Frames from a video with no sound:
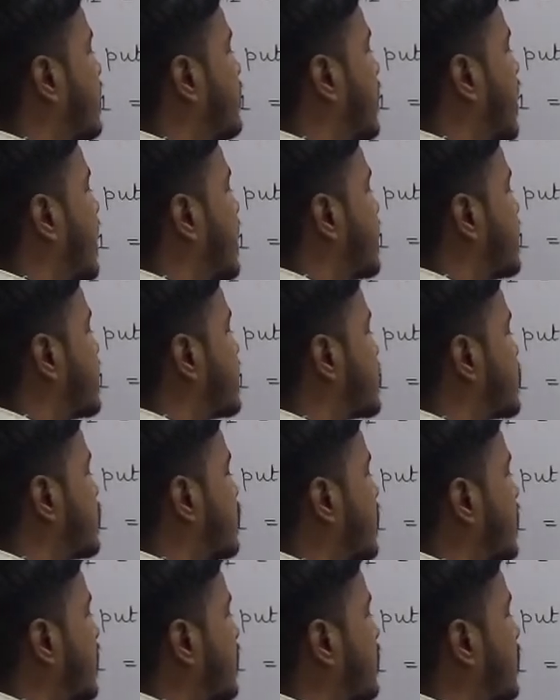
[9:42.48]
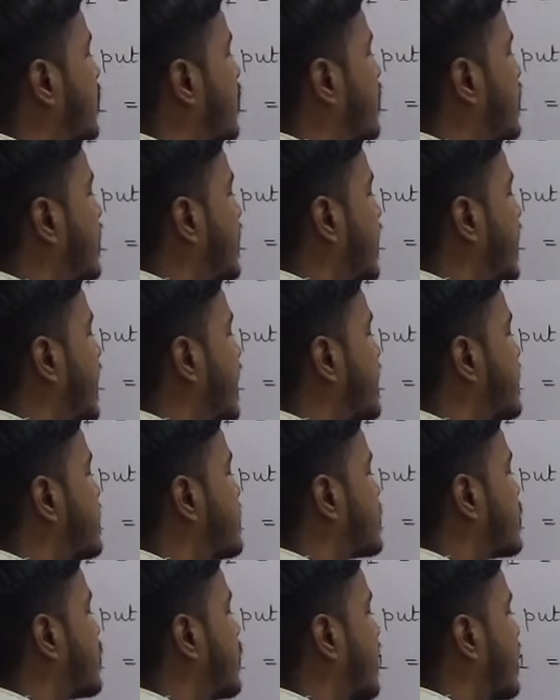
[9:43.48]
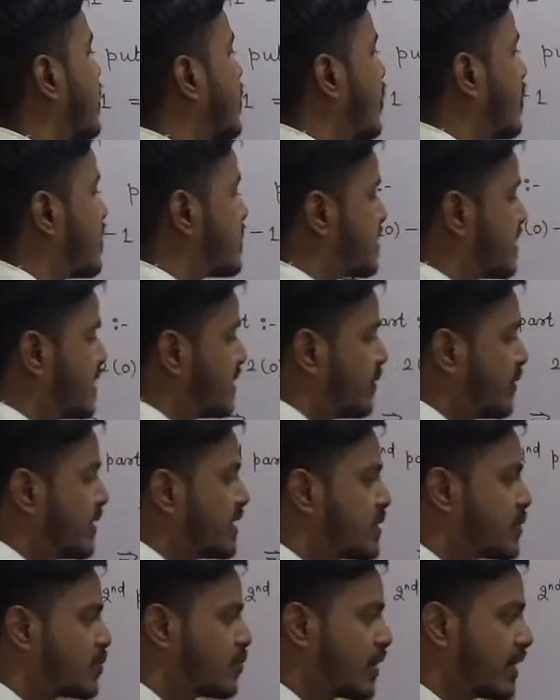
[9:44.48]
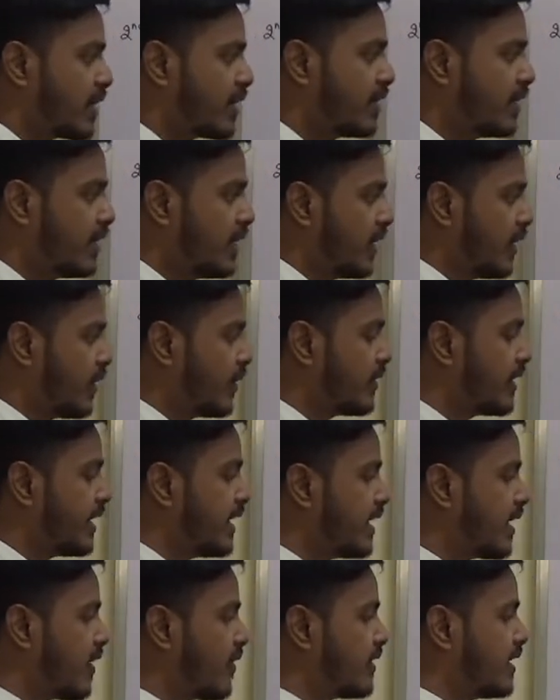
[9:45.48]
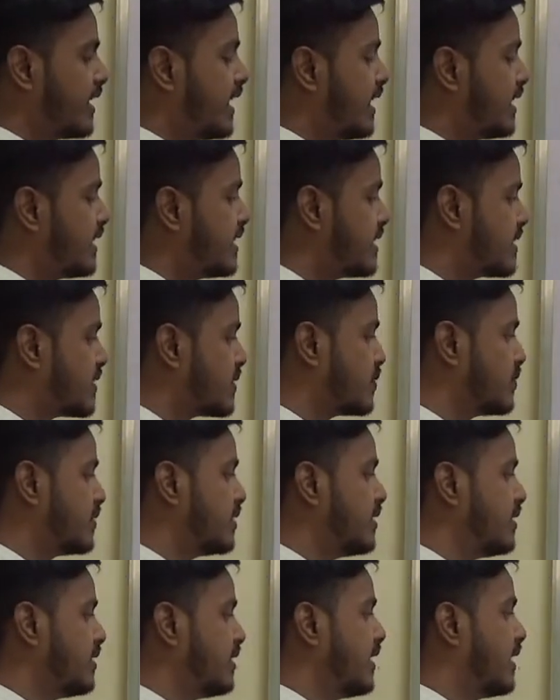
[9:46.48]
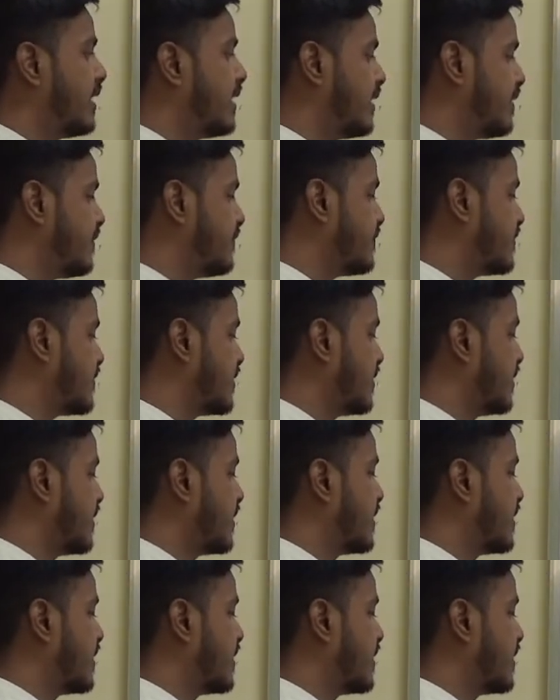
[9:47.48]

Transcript: minus 1 upon n square. Cos 0 is 1. Okay, now take this to the left.